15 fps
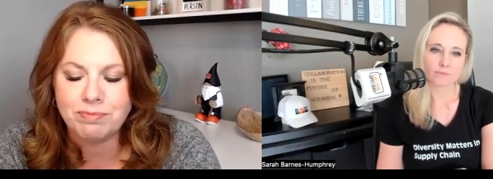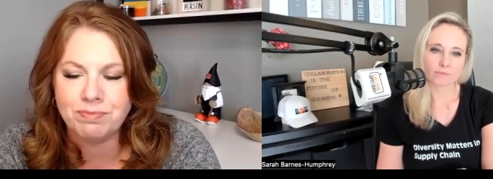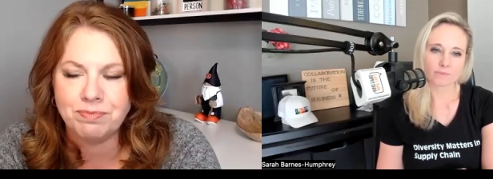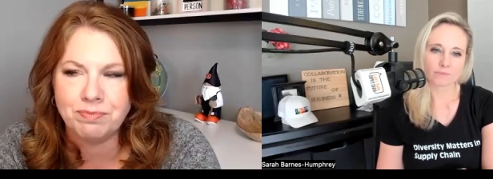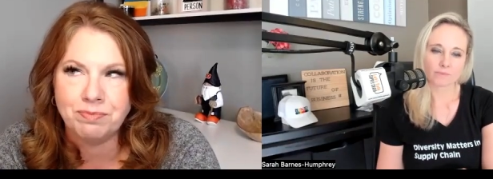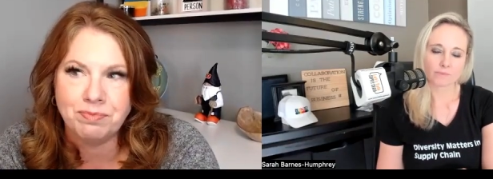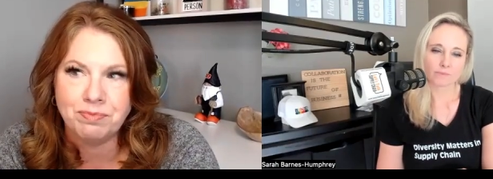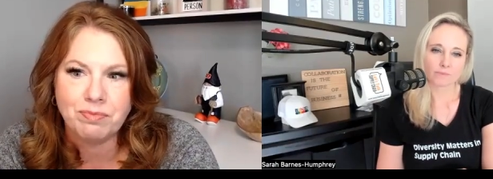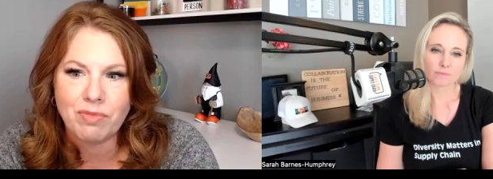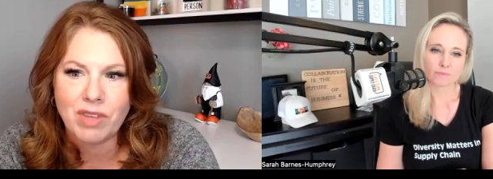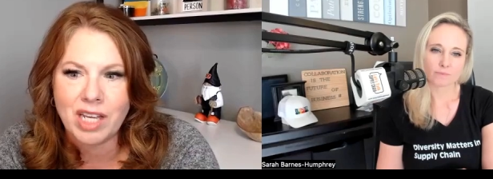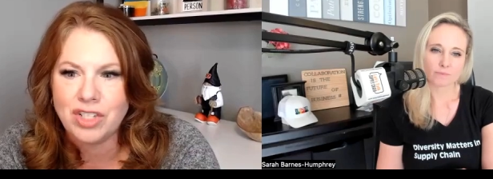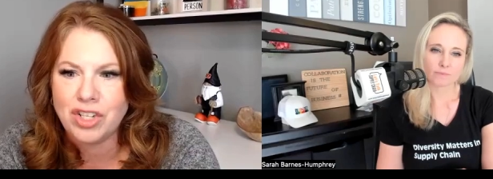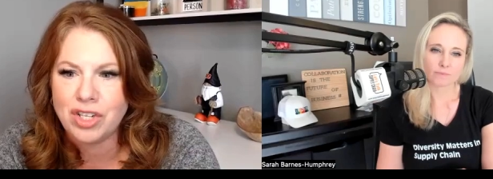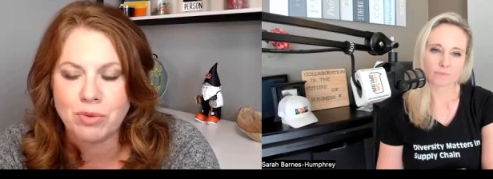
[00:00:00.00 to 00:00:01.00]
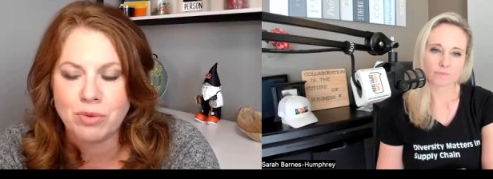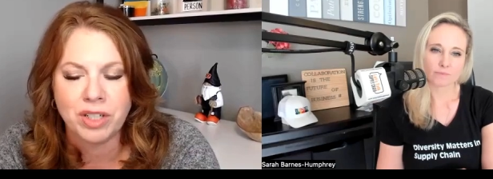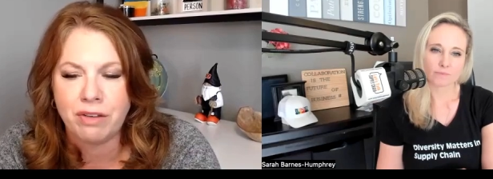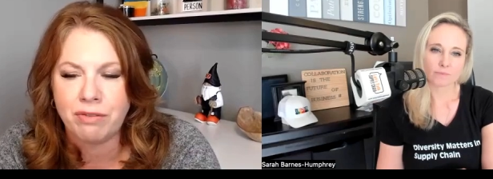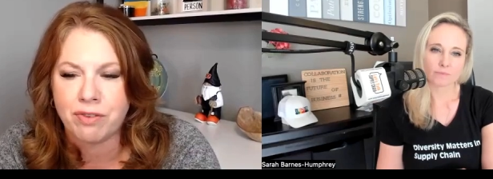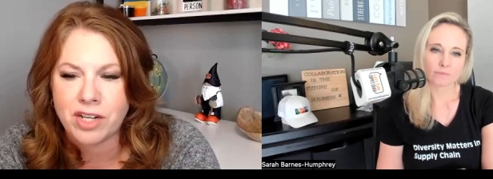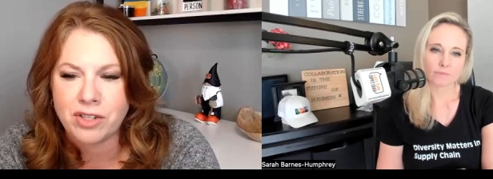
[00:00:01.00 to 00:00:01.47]
Speaker 1: it's just
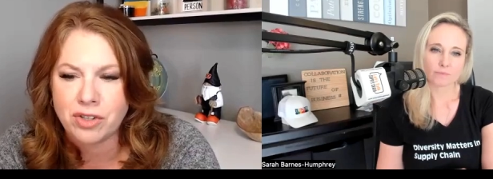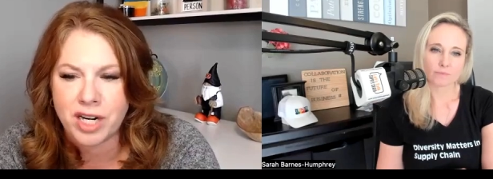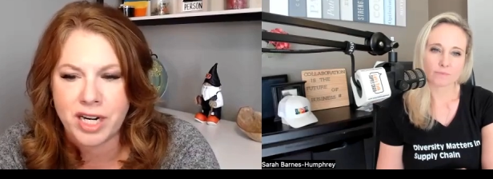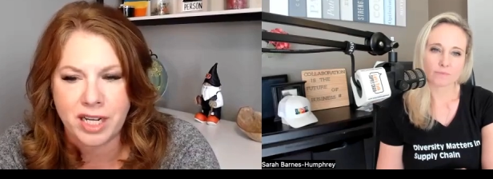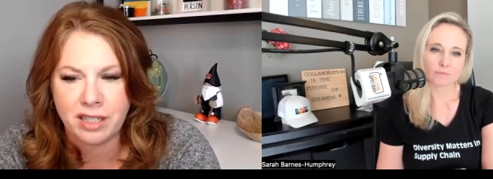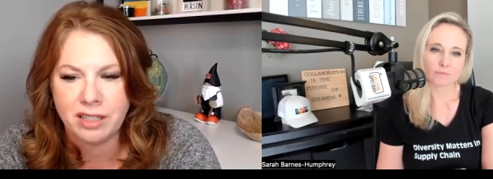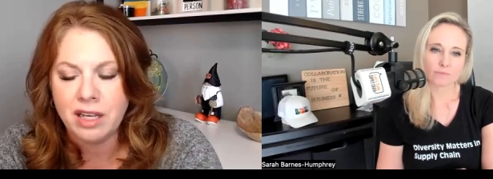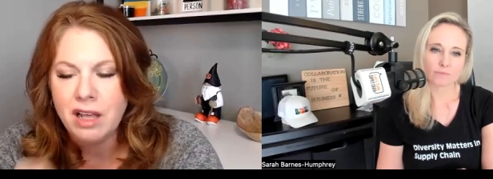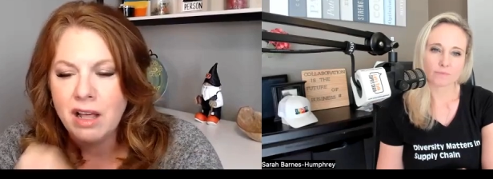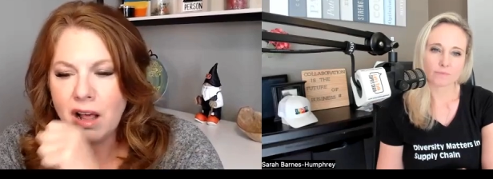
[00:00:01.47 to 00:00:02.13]
really frustrating